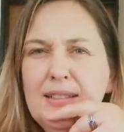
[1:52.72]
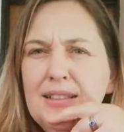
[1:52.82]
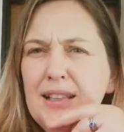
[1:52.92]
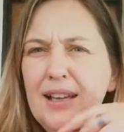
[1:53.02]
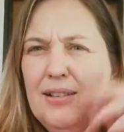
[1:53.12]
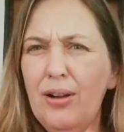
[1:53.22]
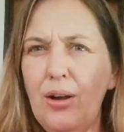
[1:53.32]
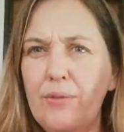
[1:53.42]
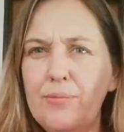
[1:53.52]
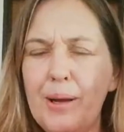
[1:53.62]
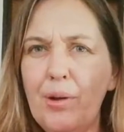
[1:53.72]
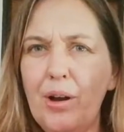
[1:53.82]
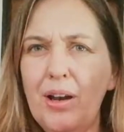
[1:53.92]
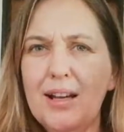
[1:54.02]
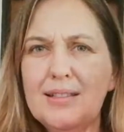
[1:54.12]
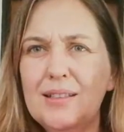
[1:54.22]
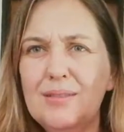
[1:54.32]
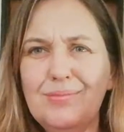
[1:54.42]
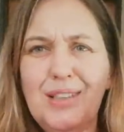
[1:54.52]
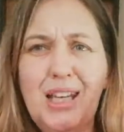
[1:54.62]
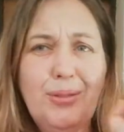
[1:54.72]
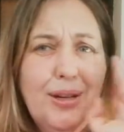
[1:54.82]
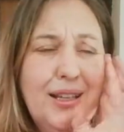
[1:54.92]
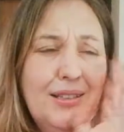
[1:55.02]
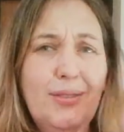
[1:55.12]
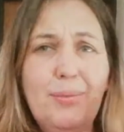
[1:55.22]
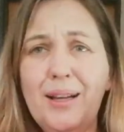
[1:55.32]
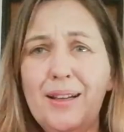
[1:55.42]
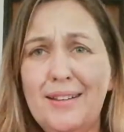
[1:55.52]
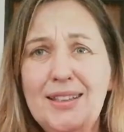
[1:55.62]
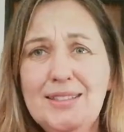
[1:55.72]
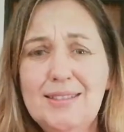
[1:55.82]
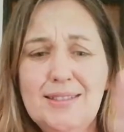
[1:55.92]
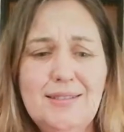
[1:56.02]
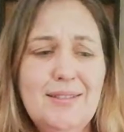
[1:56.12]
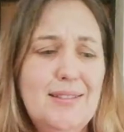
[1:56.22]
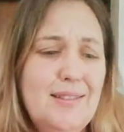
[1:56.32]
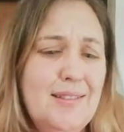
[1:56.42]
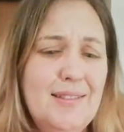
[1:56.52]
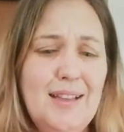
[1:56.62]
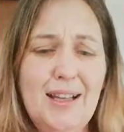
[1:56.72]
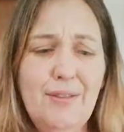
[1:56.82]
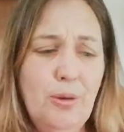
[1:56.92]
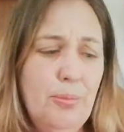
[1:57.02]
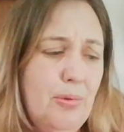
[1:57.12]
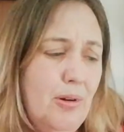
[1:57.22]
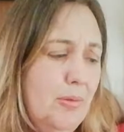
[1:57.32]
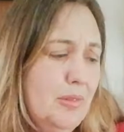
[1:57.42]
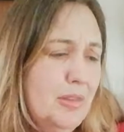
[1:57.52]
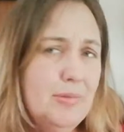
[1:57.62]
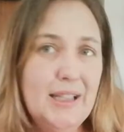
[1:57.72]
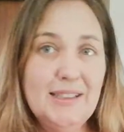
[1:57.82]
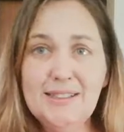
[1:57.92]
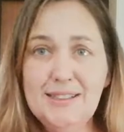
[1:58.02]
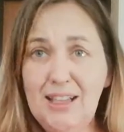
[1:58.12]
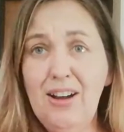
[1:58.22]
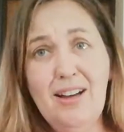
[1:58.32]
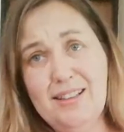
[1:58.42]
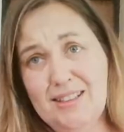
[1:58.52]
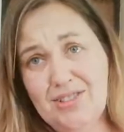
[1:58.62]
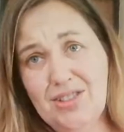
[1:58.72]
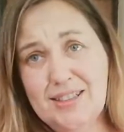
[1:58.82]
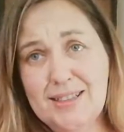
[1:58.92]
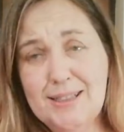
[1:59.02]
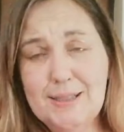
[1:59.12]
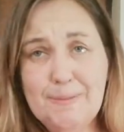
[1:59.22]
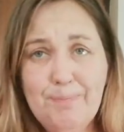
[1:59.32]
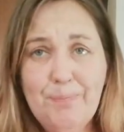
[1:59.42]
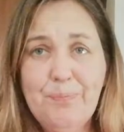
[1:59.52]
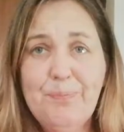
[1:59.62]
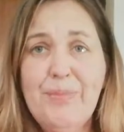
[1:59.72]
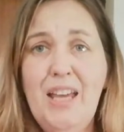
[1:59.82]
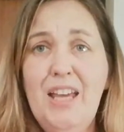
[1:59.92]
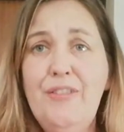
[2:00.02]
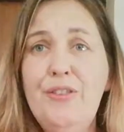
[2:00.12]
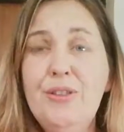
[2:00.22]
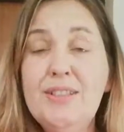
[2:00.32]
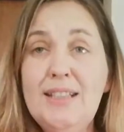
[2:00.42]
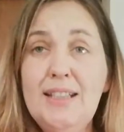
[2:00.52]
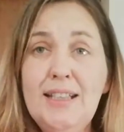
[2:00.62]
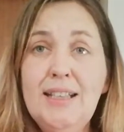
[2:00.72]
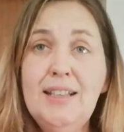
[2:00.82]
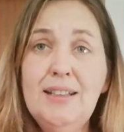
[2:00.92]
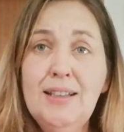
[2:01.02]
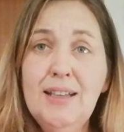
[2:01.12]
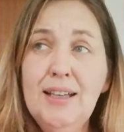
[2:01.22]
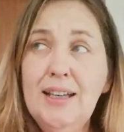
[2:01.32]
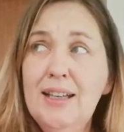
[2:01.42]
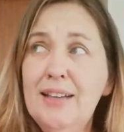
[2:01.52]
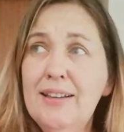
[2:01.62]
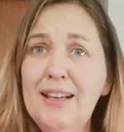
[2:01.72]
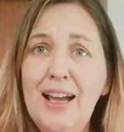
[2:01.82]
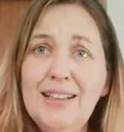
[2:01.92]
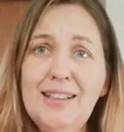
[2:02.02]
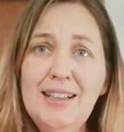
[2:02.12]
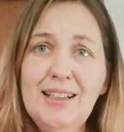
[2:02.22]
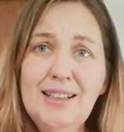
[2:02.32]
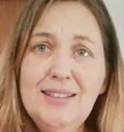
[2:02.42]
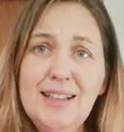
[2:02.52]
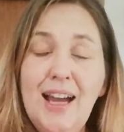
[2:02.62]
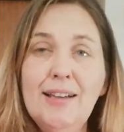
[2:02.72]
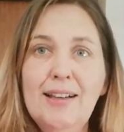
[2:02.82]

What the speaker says: and of my products. Anyway, never mind, that's none of your problems. But yeah, that's just, if you see the lighting is